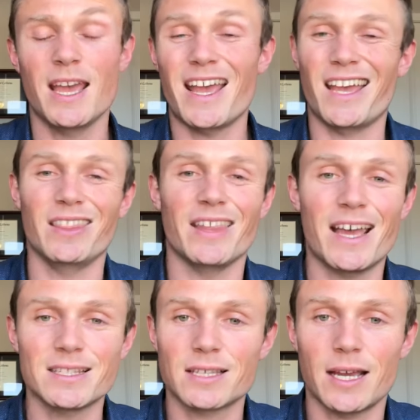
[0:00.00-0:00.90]
and
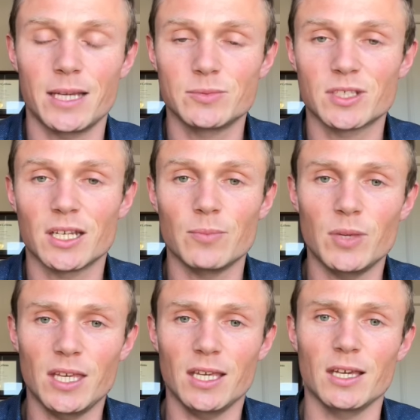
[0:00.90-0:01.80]
that time is going to
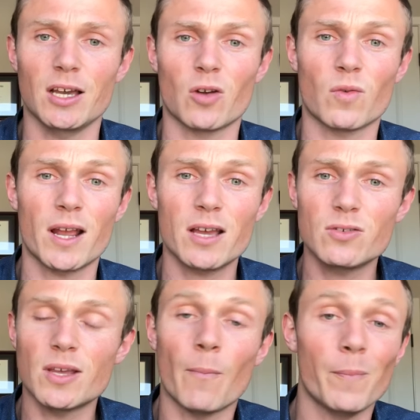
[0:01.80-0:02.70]
be
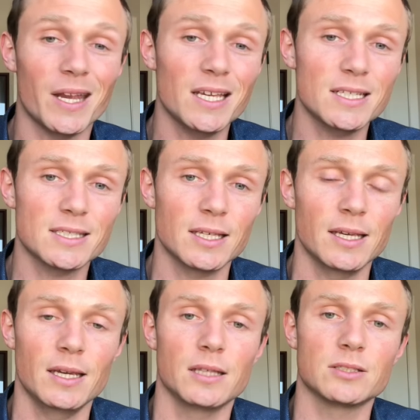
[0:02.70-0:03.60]
around a minute
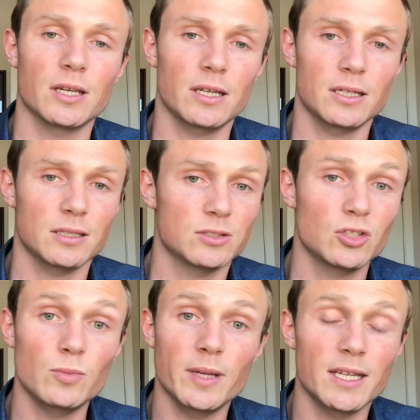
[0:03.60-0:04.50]
to
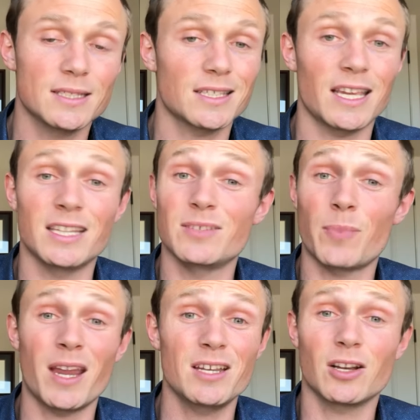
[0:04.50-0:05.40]
two minutes it
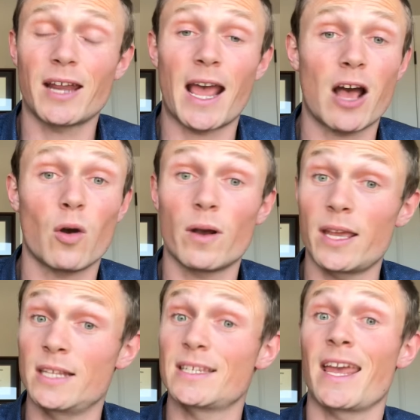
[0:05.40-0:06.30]
depending on how
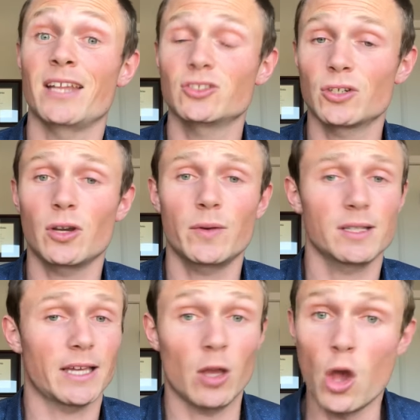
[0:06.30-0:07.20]
intense you're
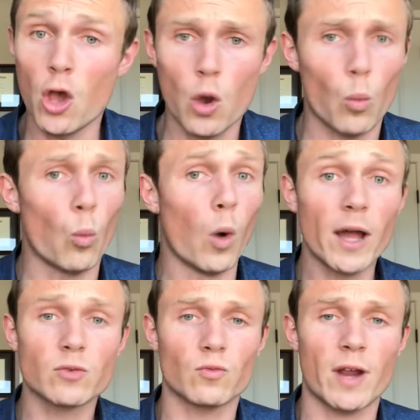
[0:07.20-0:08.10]
going like
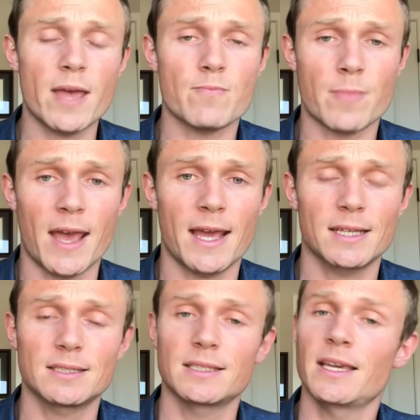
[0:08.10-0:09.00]
one rep
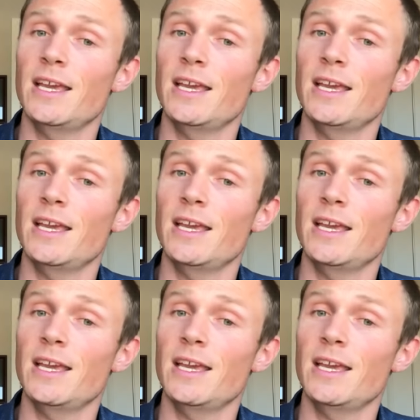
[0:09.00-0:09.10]
max